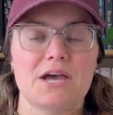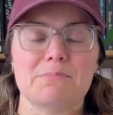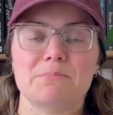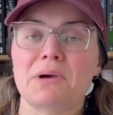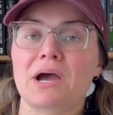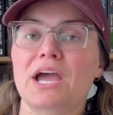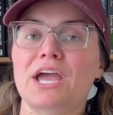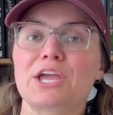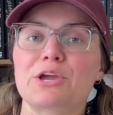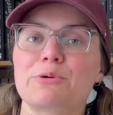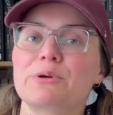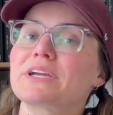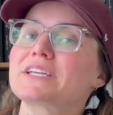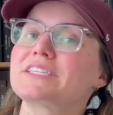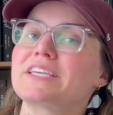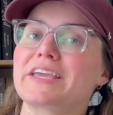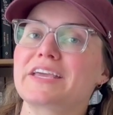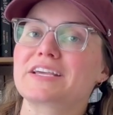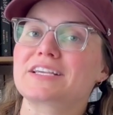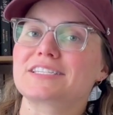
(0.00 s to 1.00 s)
My quick
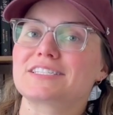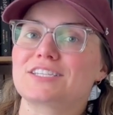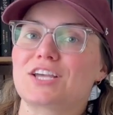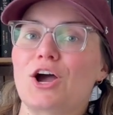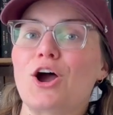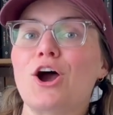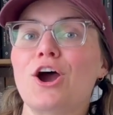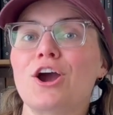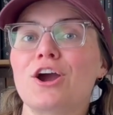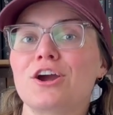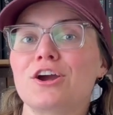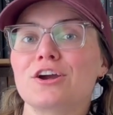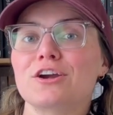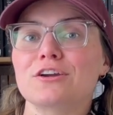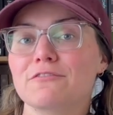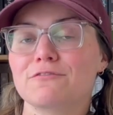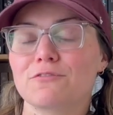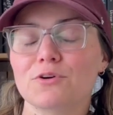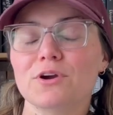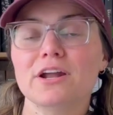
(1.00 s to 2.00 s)
takes
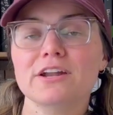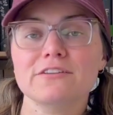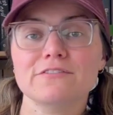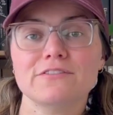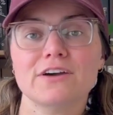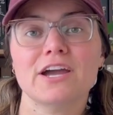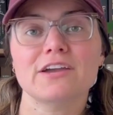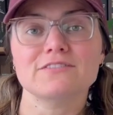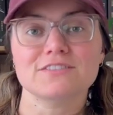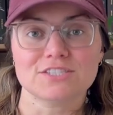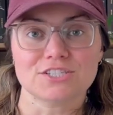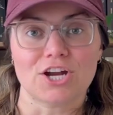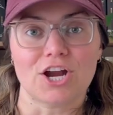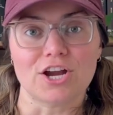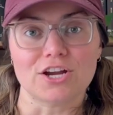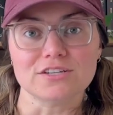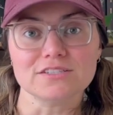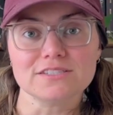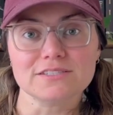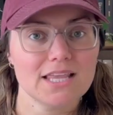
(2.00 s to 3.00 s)
are 4 out of 5
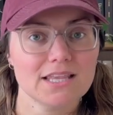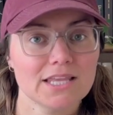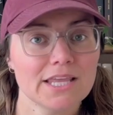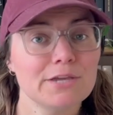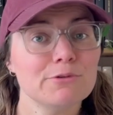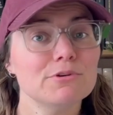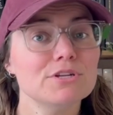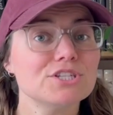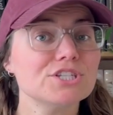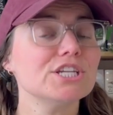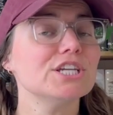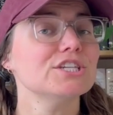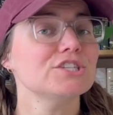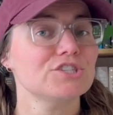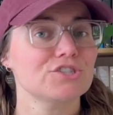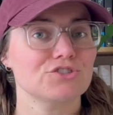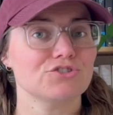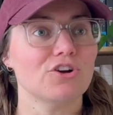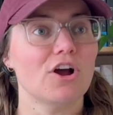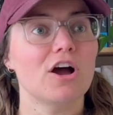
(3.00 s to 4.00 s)
stars. Language is
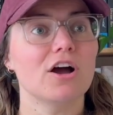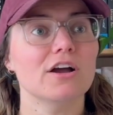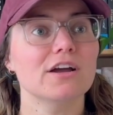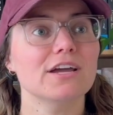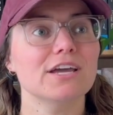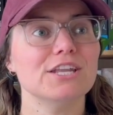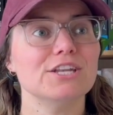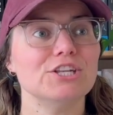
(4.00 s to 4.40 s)
strong.